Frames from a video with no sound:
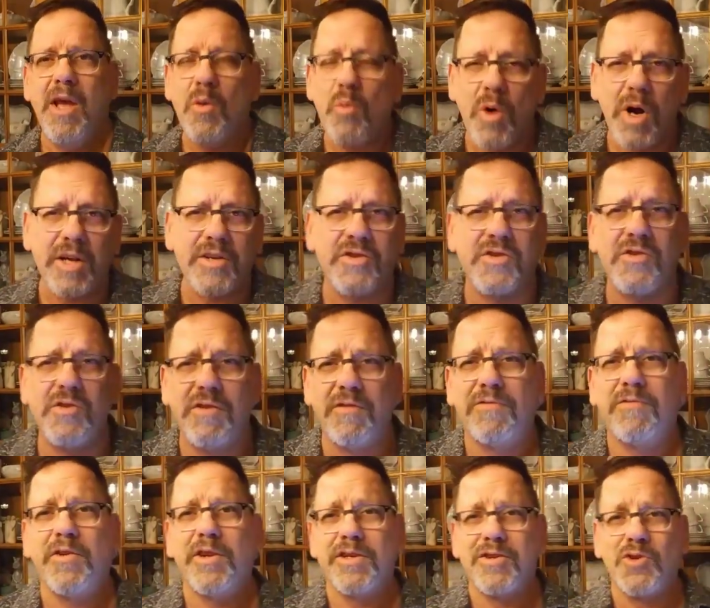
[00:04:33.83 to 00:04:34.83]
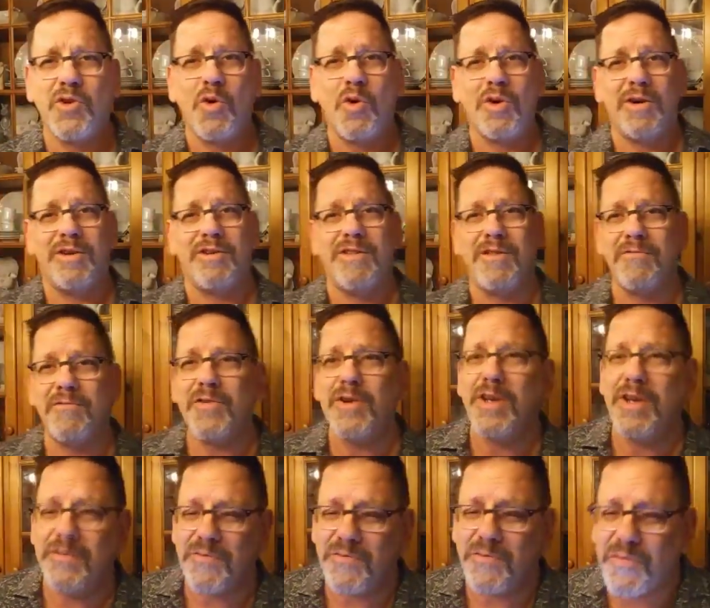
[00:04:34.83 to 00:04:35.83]
He walks through the front door, and the
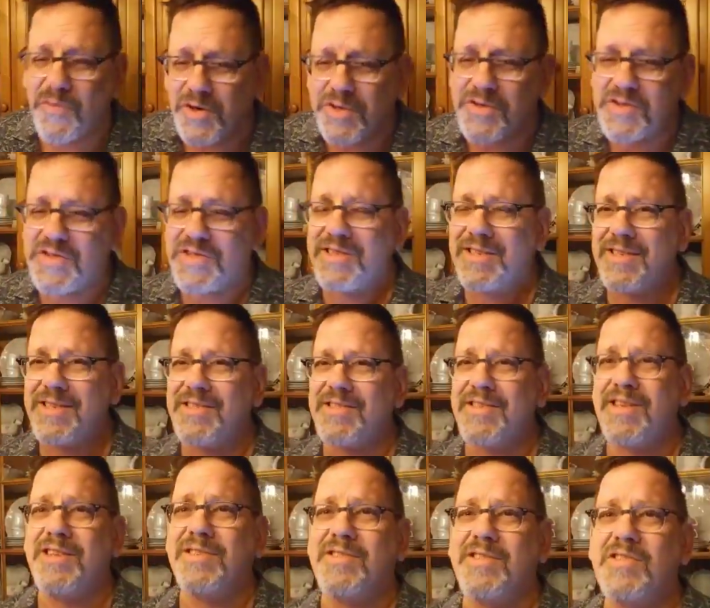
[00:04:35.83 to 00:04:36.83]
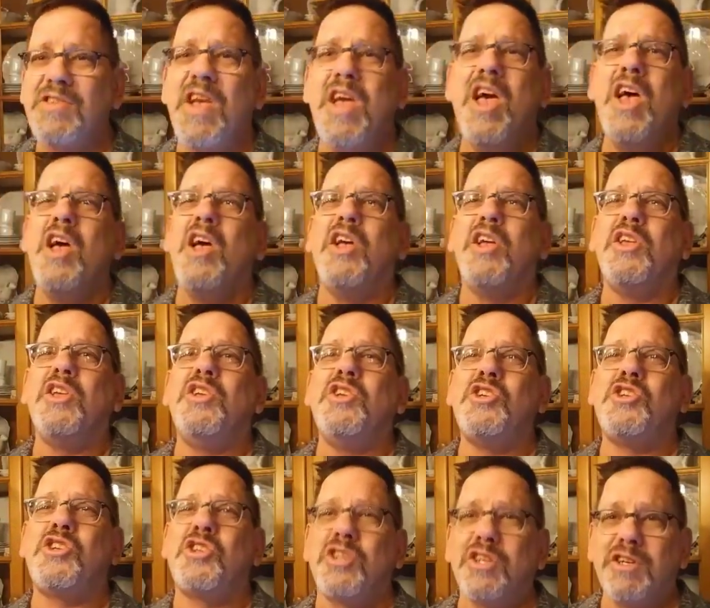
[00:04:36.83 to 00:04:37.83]
very first thing he says is,
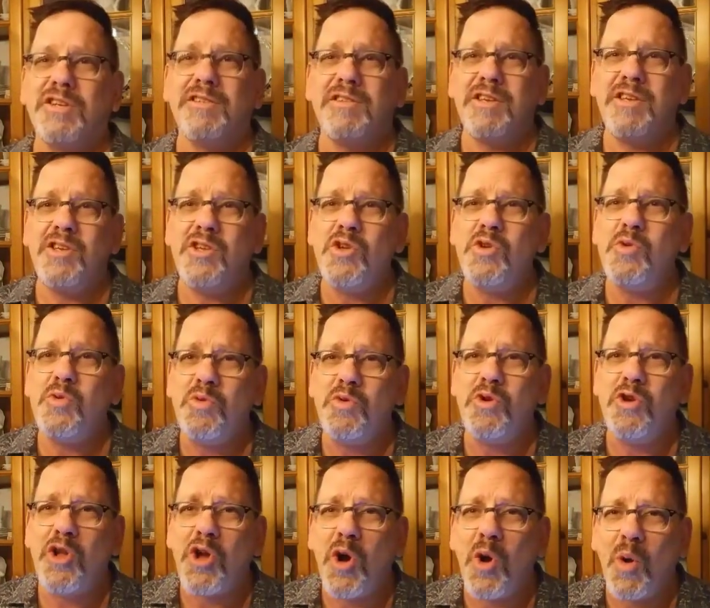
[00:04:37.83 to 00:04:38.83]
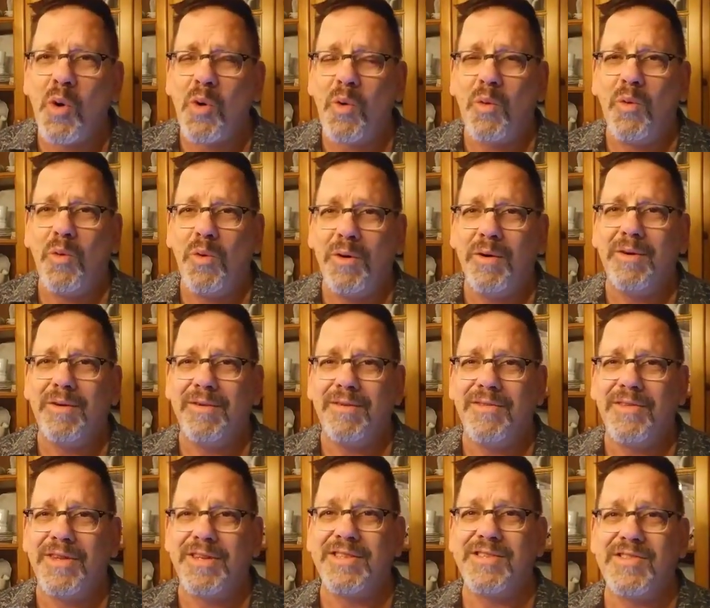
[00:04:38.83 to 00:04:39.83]
Surely you know
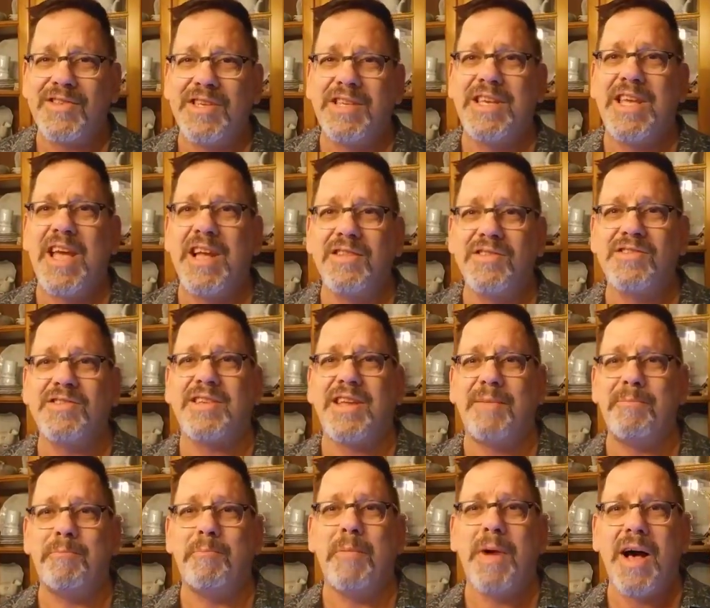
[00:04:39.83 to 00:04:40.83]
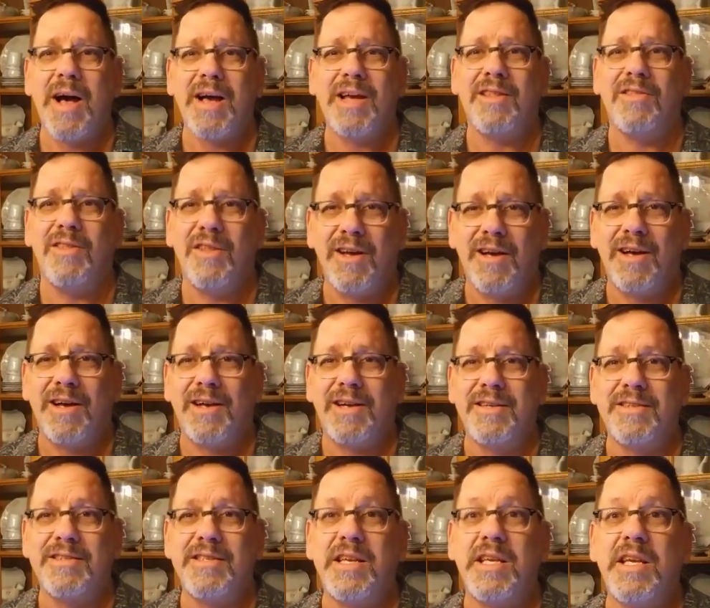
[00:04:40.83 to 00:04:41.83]
that it's against my law
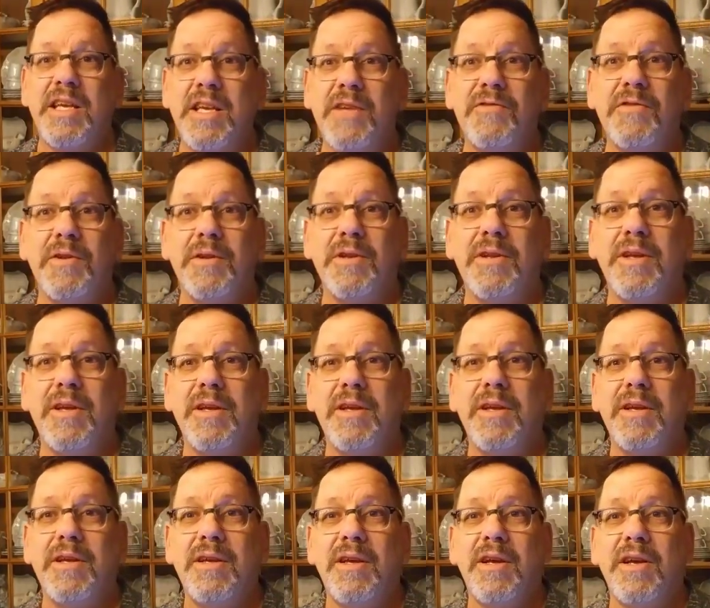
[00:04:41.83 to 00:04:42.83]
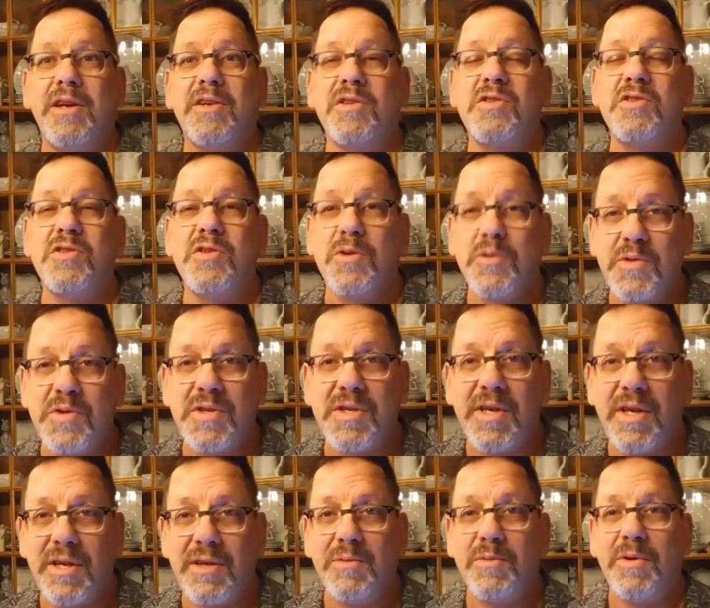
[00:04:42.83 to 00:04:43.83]
to even
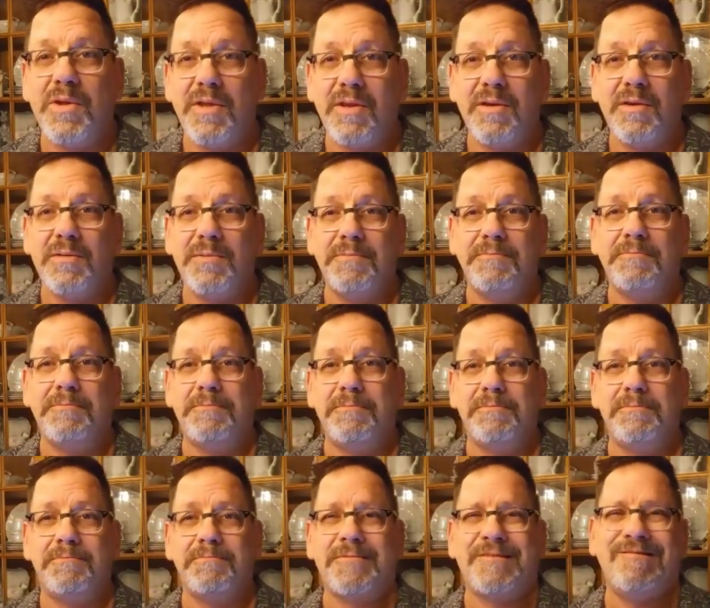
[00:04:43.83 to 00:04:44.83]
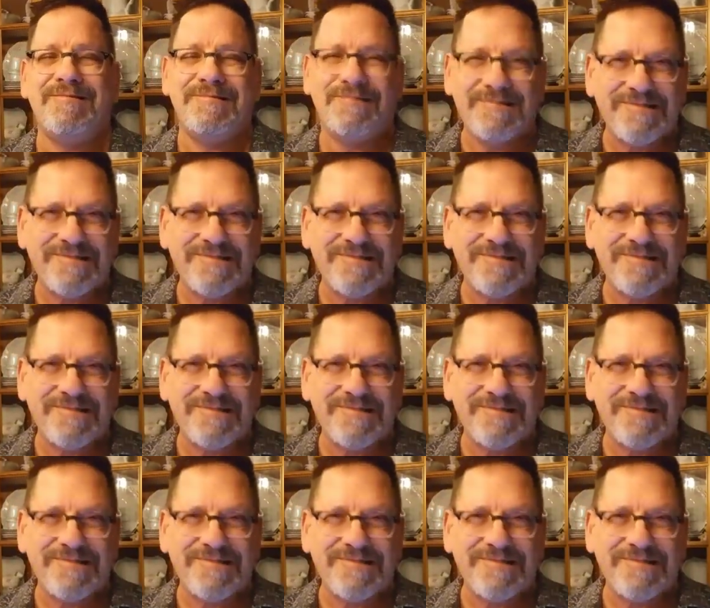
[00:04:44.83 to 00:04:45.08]
associate with you.